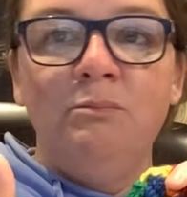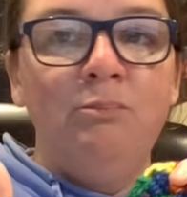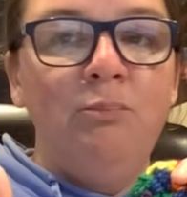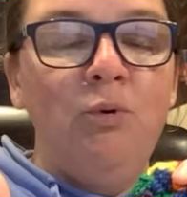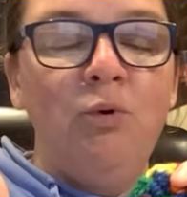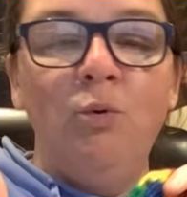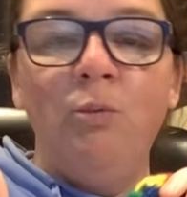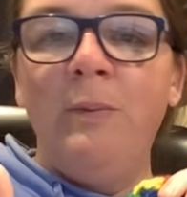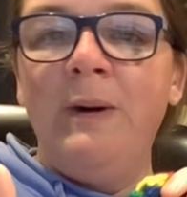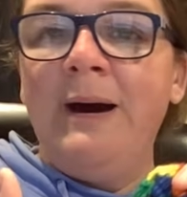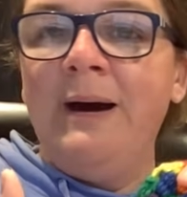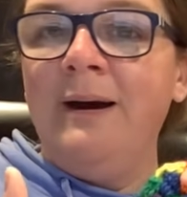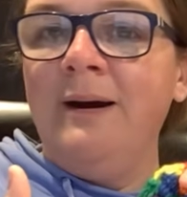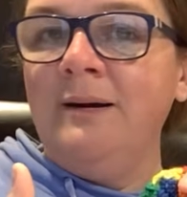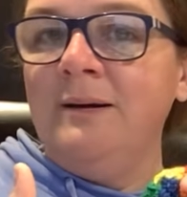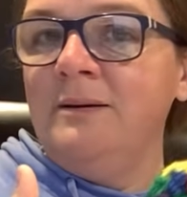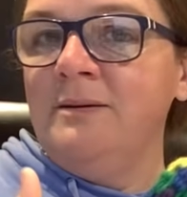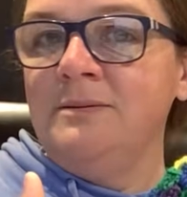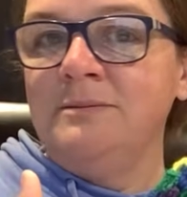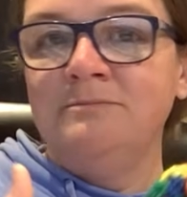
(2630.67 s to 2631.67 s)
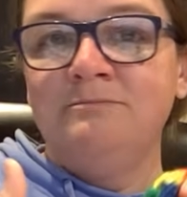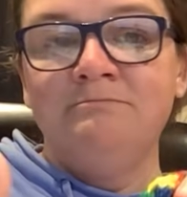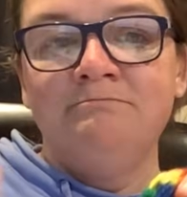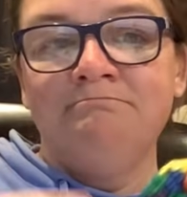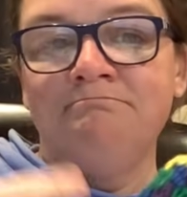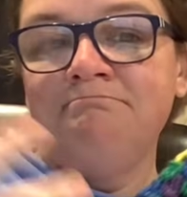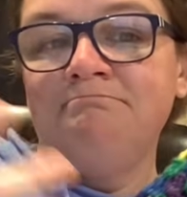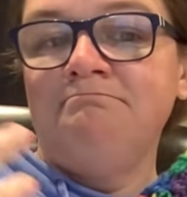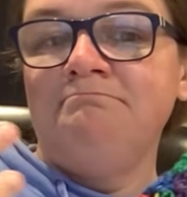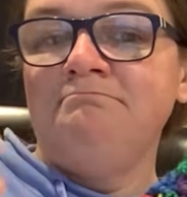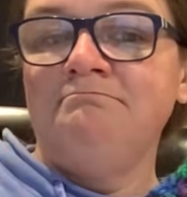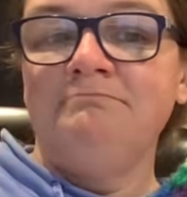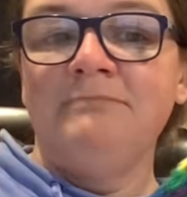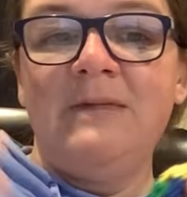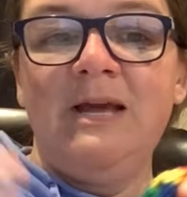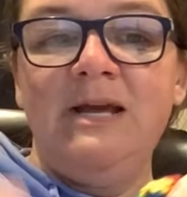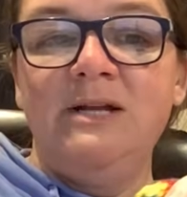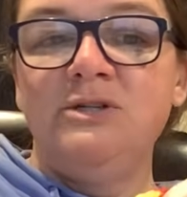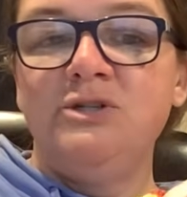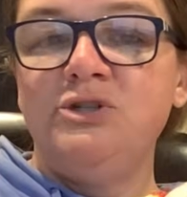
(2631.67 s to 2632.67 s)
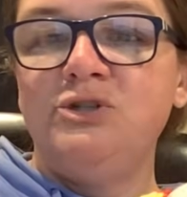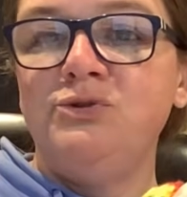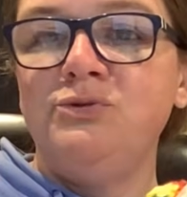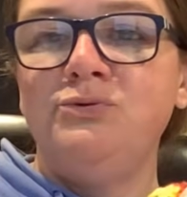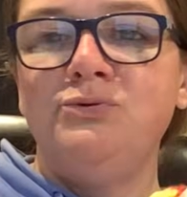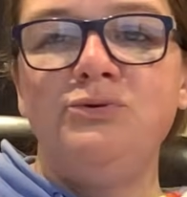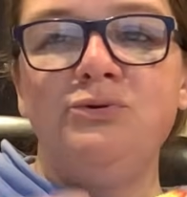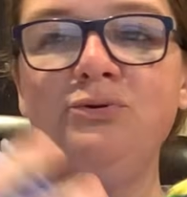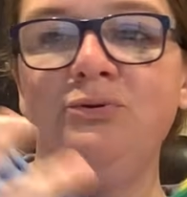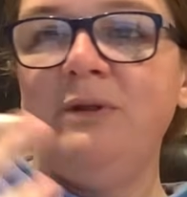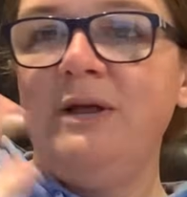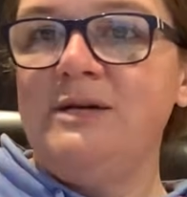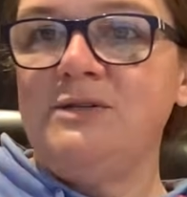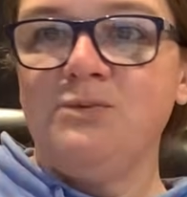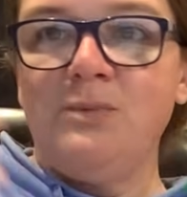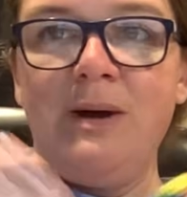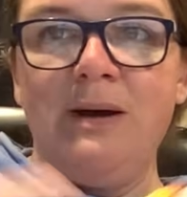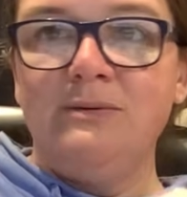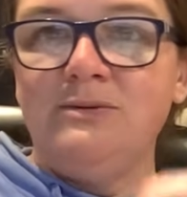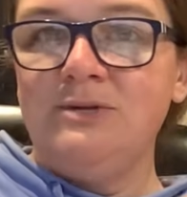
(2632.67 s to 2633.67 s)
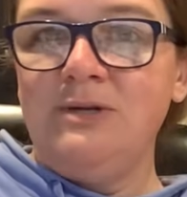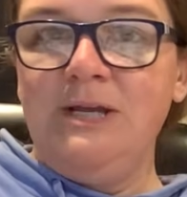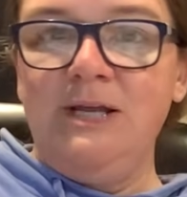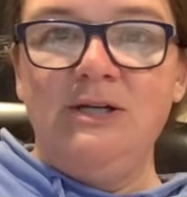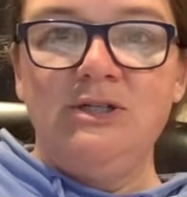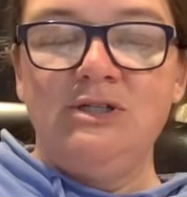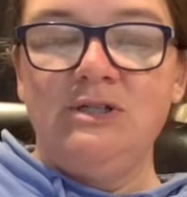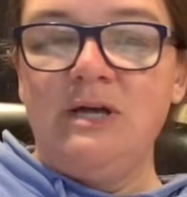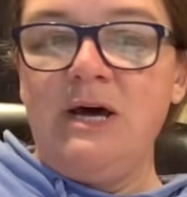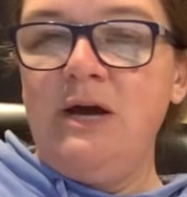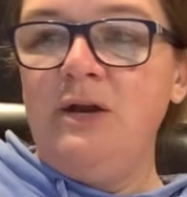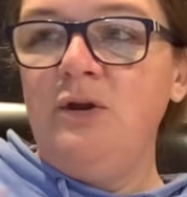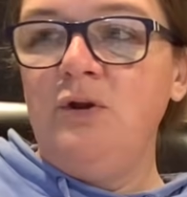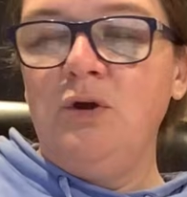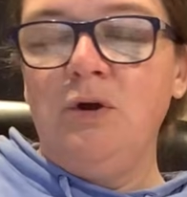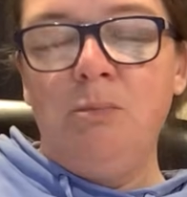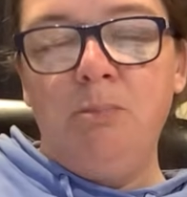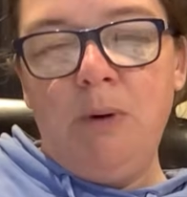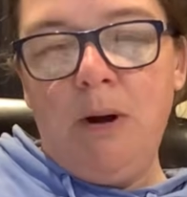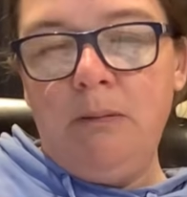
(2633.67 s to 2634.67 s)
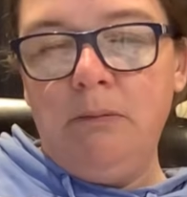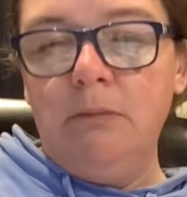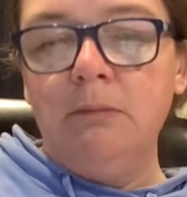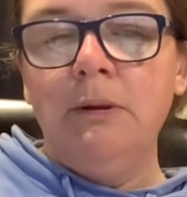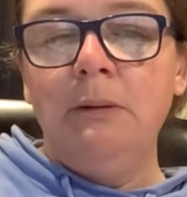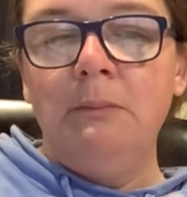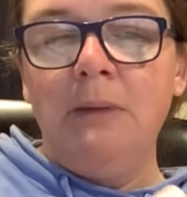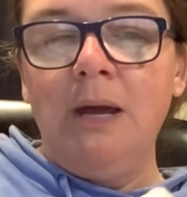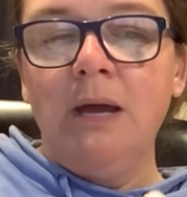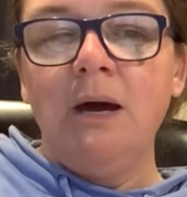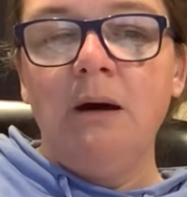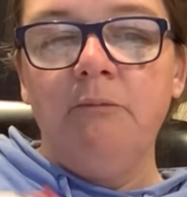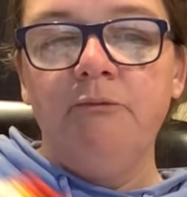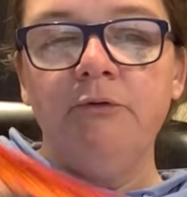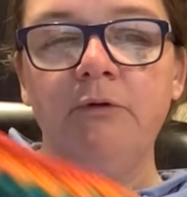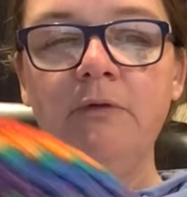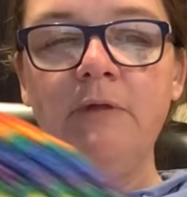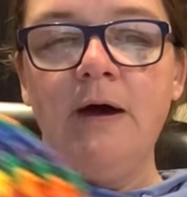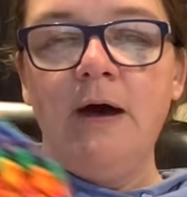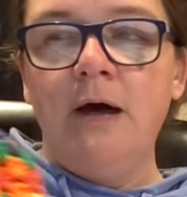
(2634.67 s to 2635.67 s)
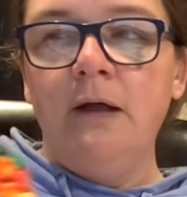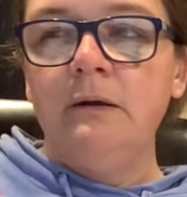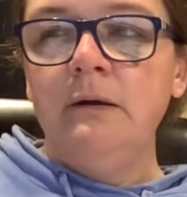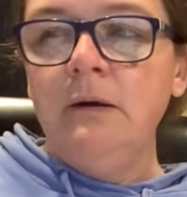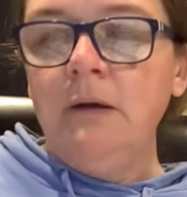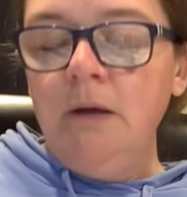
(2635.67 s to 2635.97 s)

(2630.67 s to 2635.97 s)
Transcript: Pull back and just do 2 less rounds on each side and you could probably make up for that.